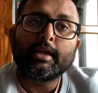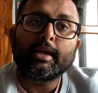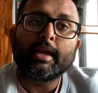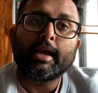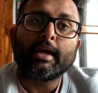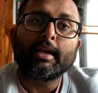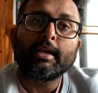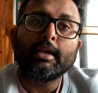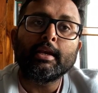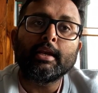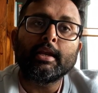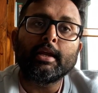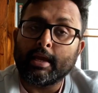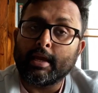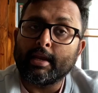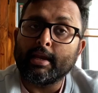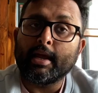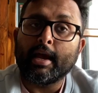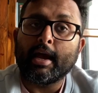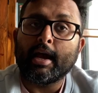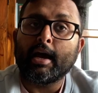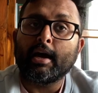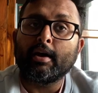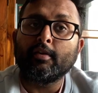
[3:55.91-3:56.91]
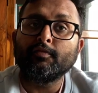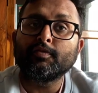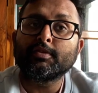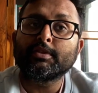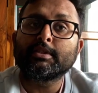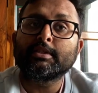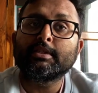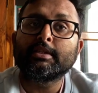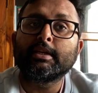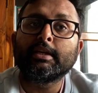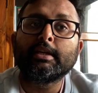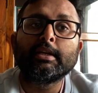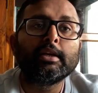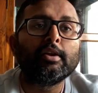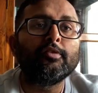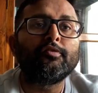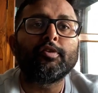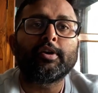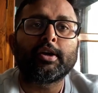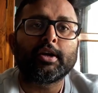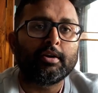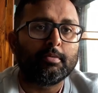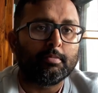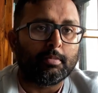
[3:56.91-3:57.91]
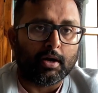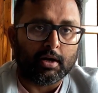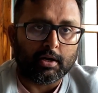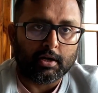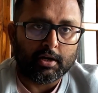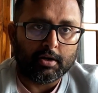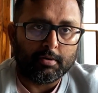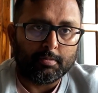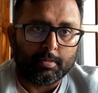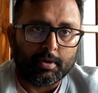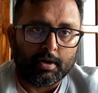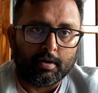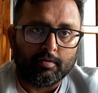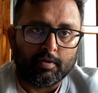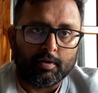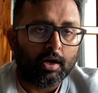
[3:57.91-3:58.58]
can have significant market power.